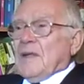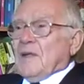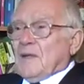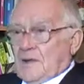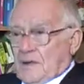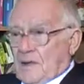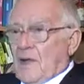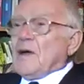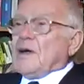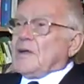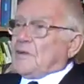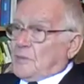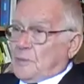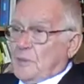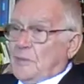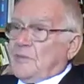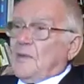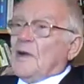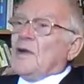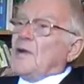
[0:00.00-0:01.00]
the guys
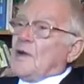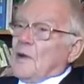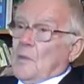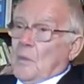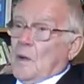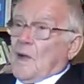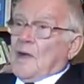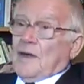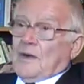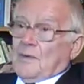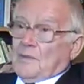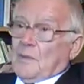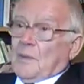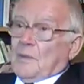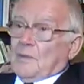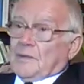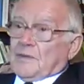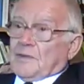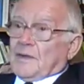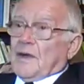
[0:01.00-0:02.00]
were very aware of
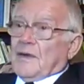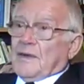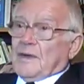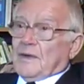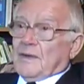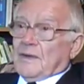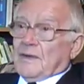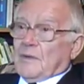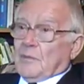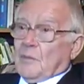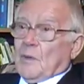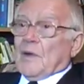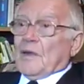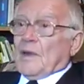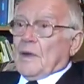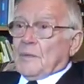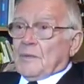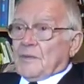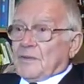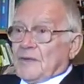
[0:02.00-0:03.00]
what was going on and what
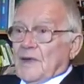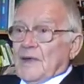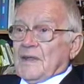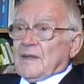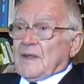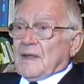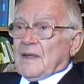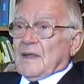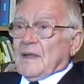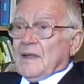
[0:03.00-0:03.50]
they were sending.